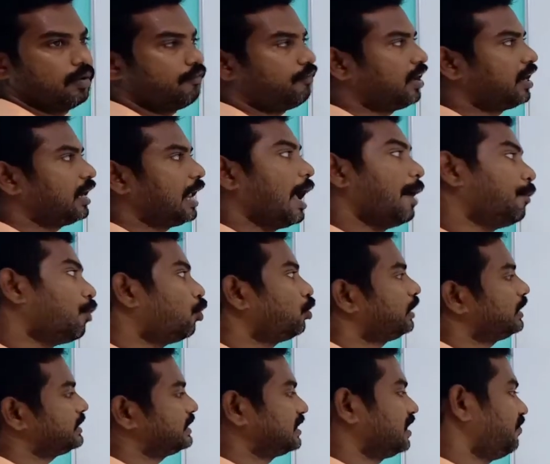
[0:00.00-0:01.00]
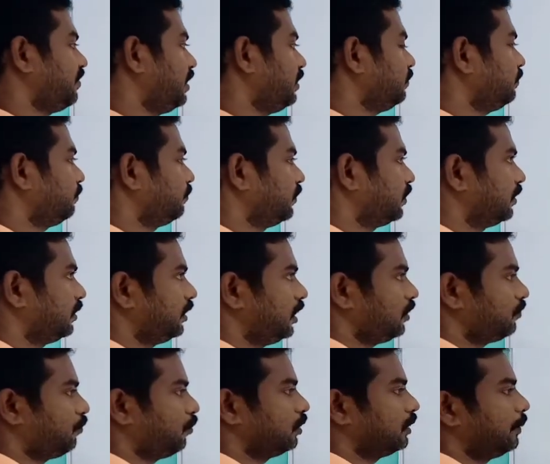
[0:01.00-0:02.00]
when amount is given,
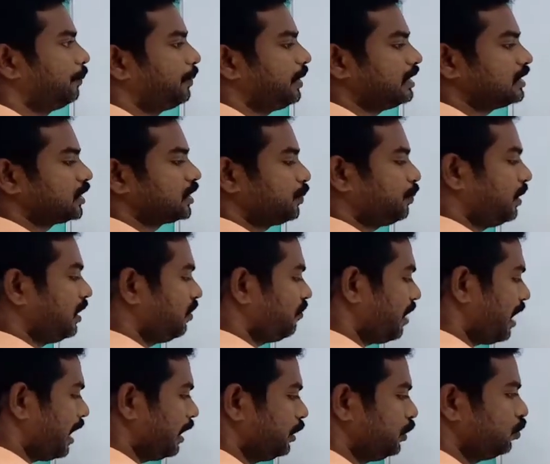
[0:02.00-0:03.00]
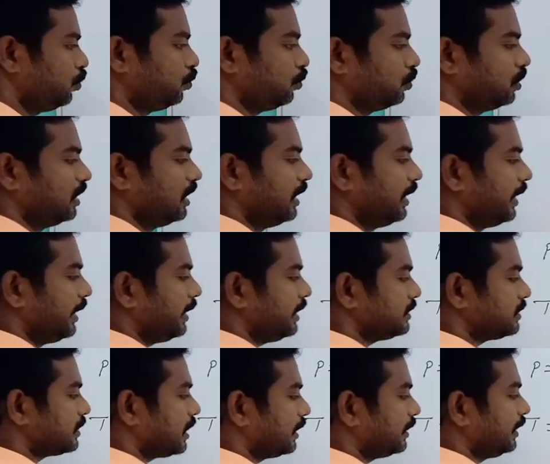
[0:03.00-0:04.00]
therefore the principal value
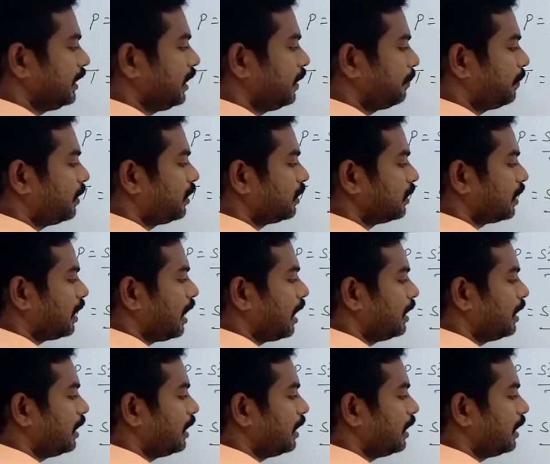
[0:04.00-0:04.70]
is nothing but